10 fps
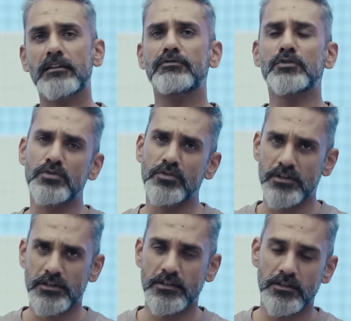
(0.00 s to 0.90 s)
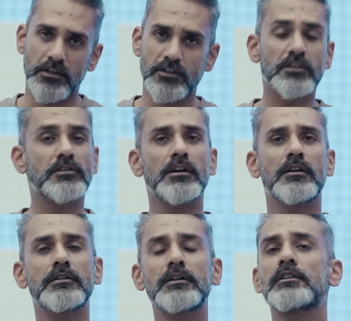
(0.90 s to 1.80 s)
refuse to discuss the Ninja
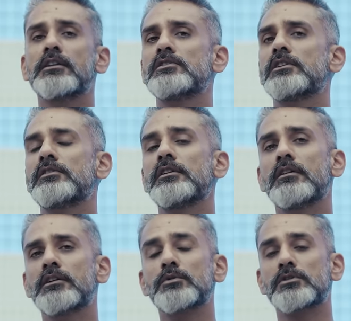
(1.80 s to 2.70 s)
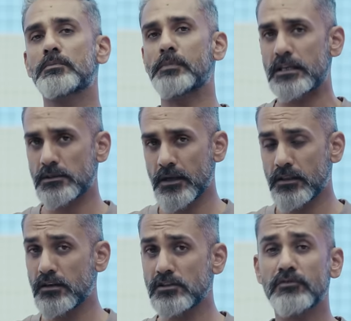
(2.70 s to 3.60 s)
300. The Ninja 300 was replaced by the
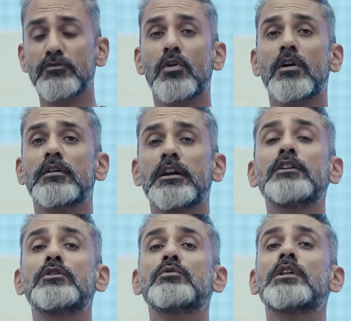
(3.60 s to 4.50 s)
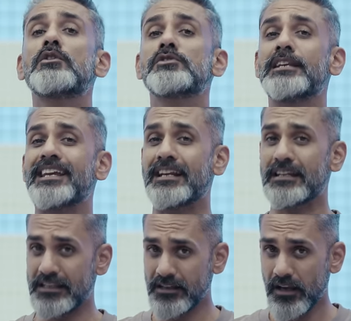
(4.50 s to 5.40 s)
Ninja 400 in
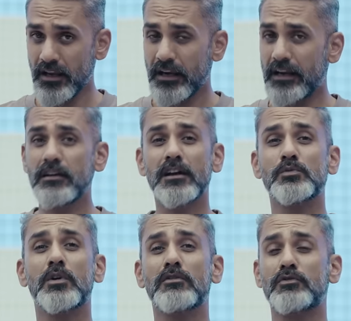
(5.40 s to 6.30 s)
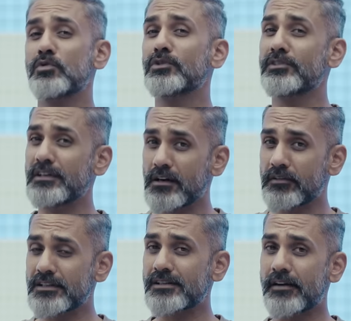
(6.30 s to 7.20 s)
2018. India is one of two or three
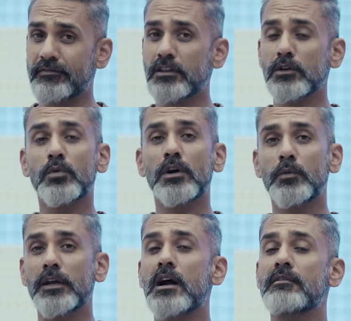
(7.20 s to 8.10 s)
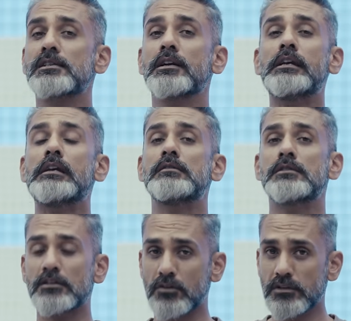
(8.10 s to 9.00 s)
countries left in the world where Kawasaki
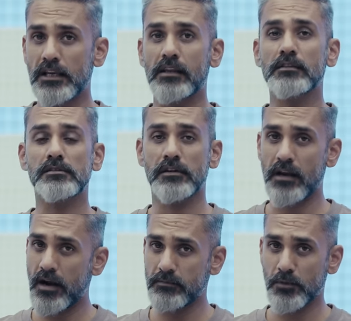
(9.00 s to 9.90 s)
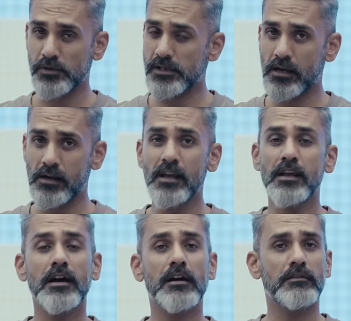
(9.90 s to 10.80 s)
insists on selling this retired motorcycle.
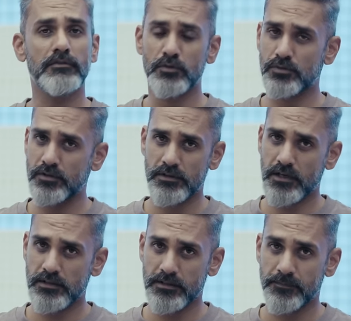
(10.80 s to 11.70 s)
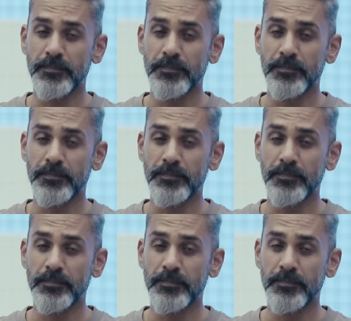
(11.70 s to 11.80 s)
I refuse to discuss it.